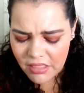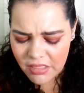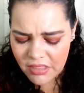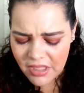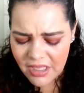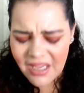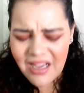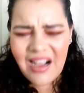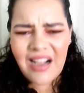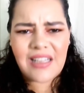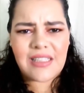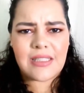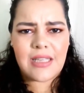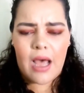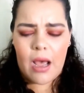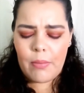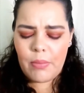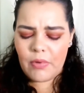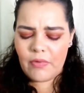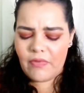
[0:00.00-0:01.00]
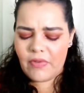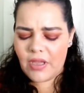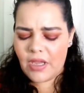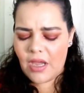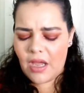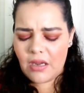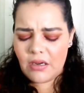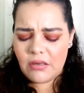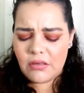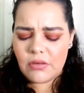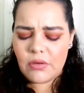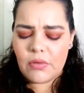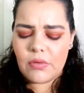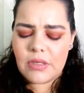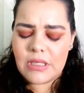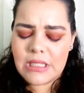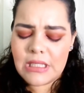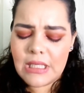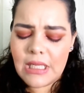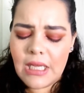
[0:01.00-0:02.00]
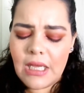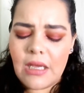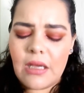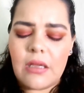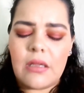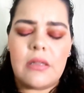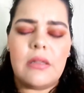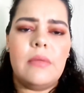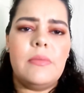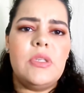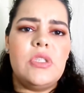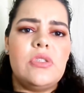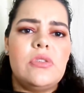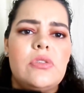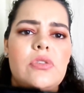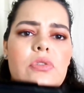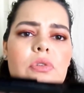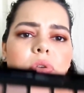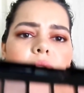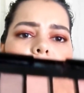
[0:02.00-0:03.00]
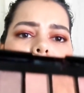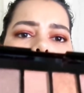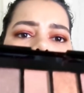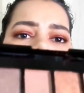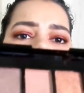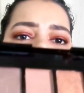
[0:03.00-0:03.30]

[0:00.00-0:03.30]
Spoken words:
thing on top of it. I don't know. It's like, let me just show you what